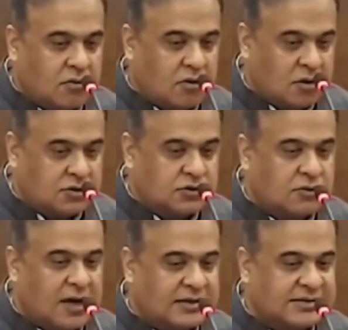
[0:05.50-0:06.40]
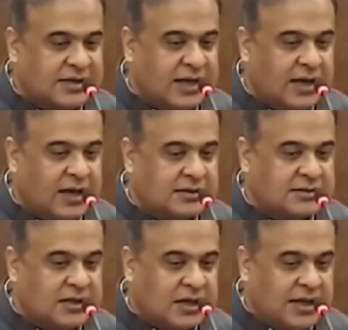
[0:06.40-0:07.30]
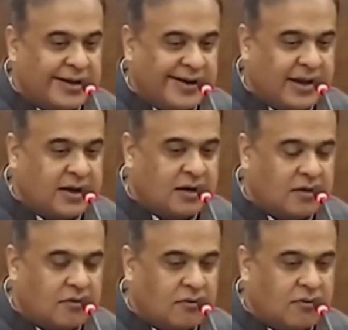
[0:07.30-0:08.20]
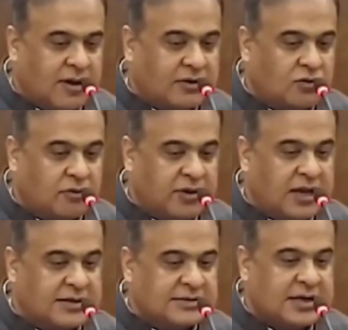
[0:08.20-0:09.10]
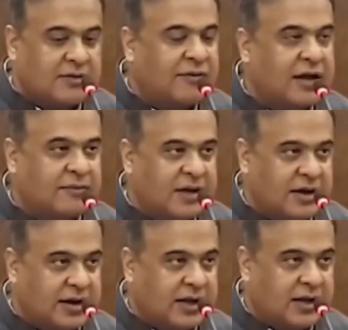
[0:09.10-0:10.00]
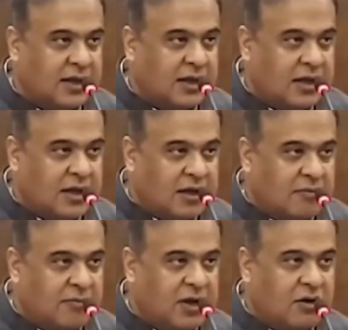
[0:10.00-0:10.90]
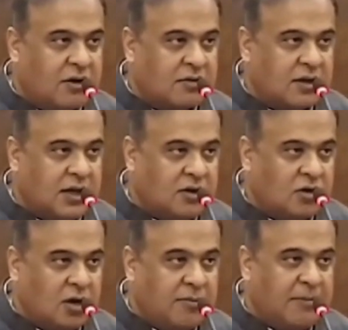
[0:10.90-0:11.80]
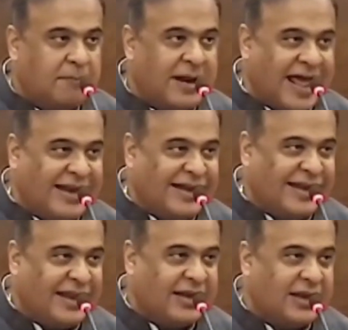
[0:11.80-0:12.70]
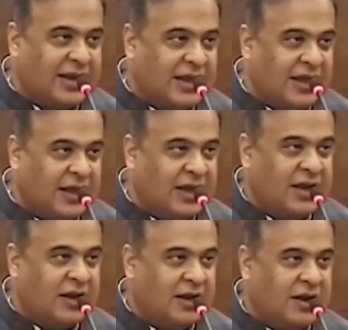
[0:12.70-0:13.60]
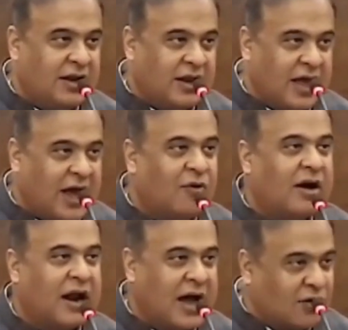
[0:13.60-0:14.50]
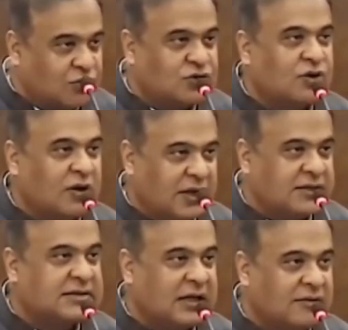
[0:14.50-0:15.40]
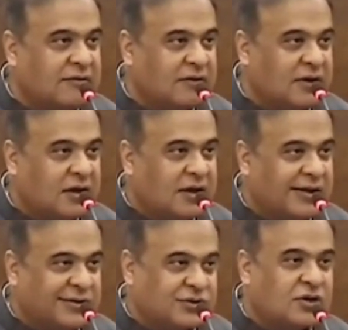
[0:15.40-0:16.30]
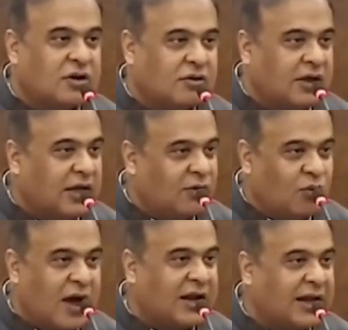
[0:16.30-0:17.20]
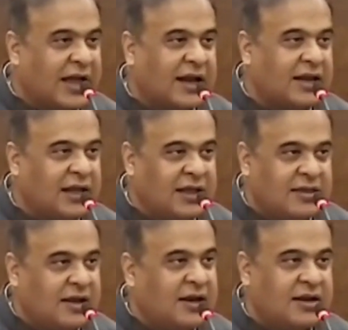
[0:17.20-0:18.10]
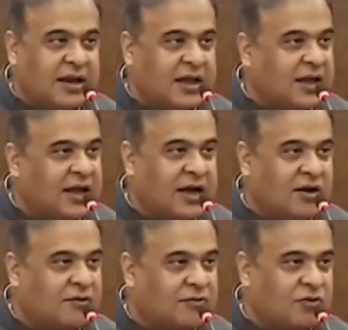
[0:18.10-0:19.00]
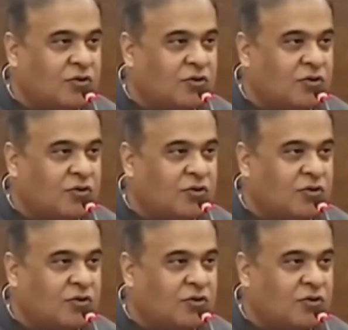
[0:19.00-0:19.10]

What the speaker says: also asking us that what will be the survival rate, because it will be planted in our household itself. So one can easily take care of